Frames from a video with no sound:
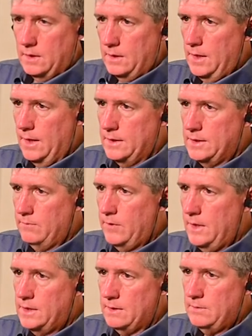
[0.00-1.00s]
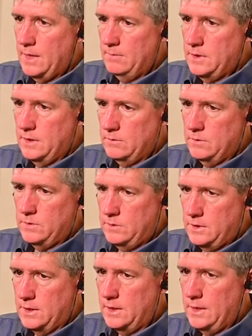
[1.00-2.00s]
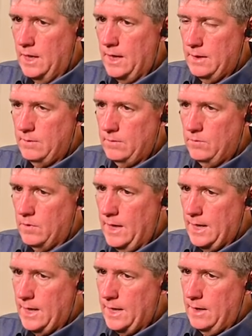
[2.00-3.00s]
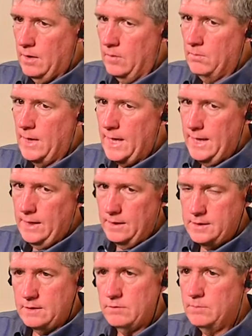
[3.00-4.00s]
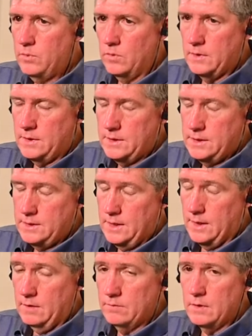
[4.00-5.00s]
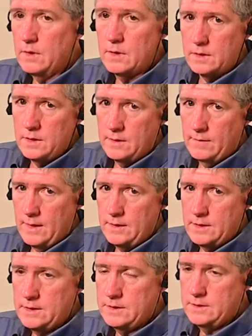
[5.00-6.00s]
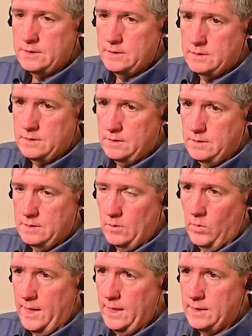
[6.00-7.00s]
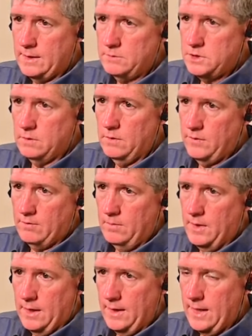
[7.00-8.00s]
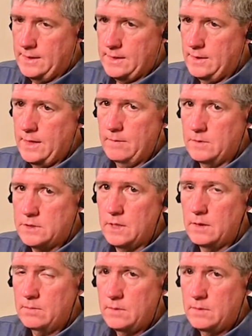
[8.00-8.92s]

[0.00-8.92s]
yeah, sometimes it did not rank high on my list of importance, got overlooked. And that's the way it is, I'm sure, with everybody that has that type of job.